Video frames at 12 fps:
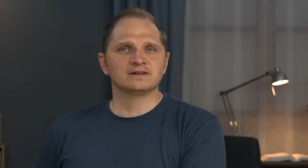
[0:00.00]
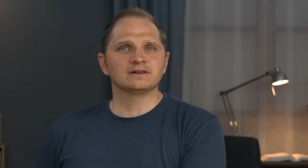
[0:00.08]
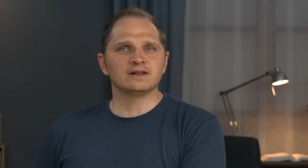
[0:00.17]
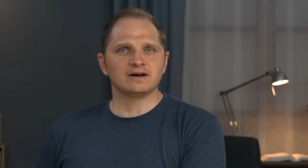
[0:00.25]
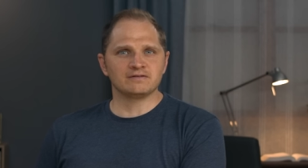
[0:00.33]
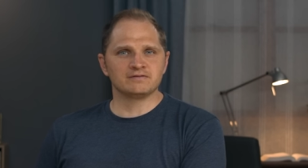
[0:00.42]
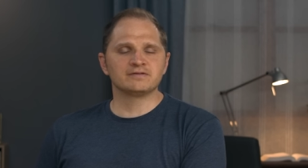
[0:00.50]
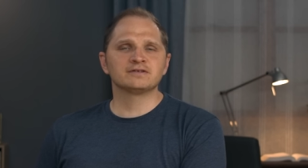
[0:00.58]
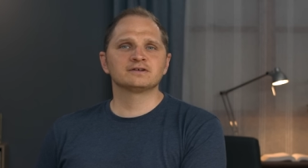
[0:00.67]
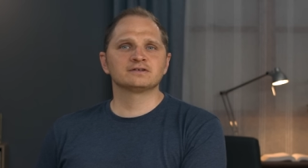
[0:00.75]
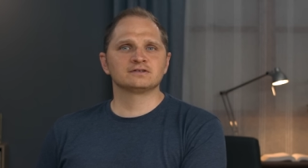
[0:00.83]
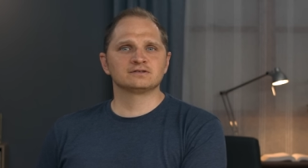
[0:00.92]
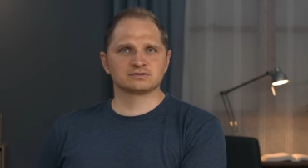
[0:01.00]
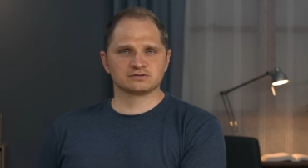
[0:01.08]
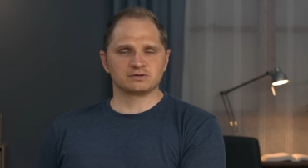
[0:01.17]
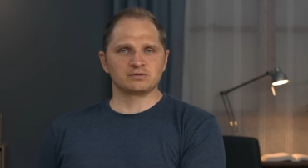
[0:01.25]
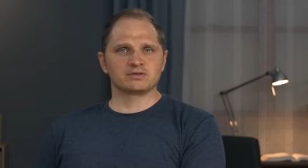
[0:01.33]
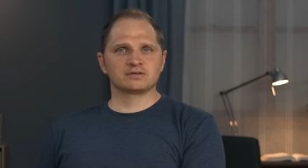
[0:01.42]
love,
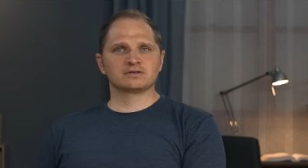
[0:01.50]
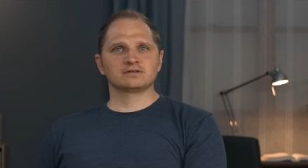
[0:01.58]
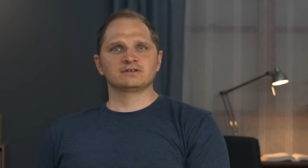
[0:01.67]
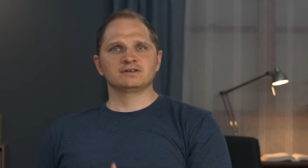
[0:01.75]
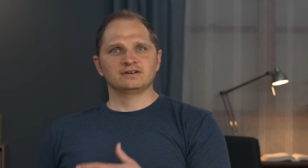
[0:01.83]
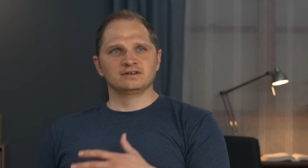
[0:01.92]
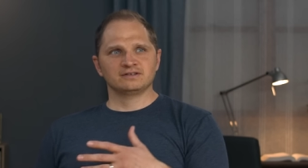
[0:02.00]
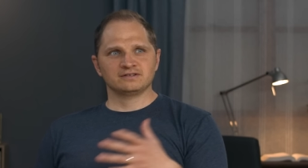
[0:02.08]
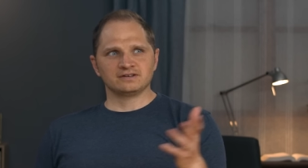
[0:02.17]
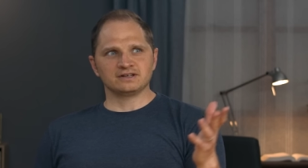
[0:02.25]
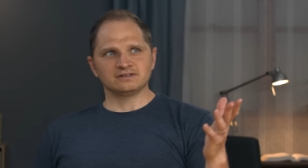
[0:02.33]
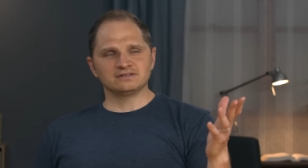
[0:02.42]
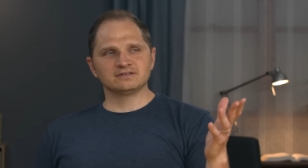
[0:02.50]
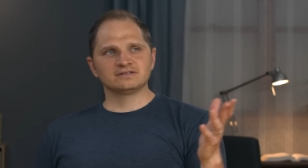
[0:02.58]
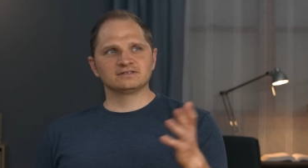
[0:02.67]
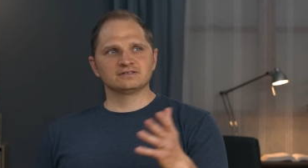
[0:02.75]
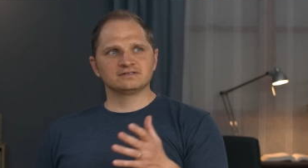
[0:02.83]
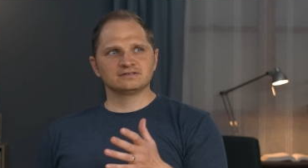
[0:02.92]
truth, and
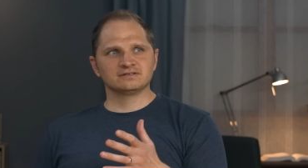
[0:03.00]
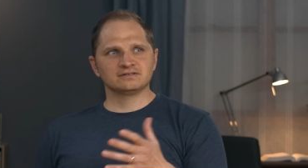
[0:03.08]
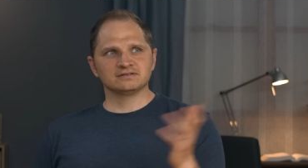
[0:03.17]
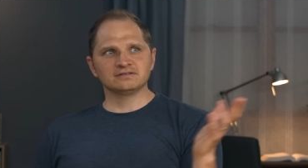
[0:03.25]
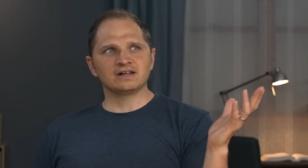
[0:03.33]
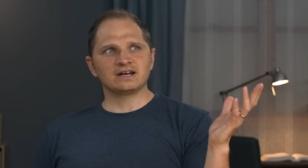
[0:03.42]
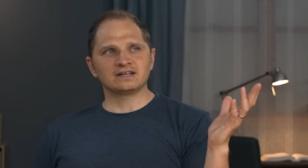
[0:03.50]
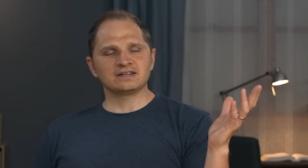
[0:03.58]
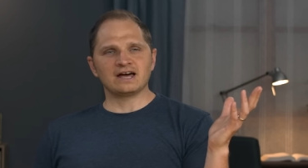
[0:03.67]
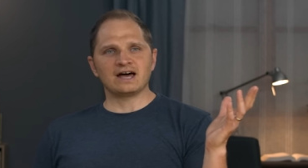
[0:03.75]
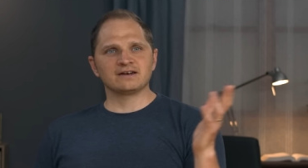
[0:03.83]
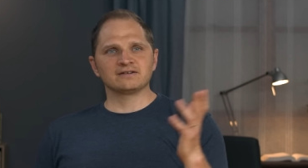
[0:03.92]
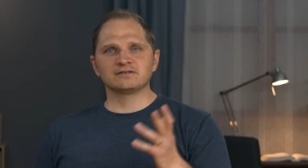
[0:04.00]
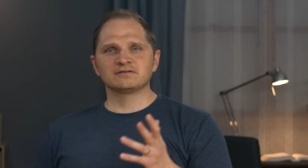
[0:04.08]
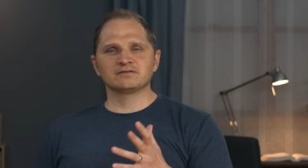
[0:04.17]
letting that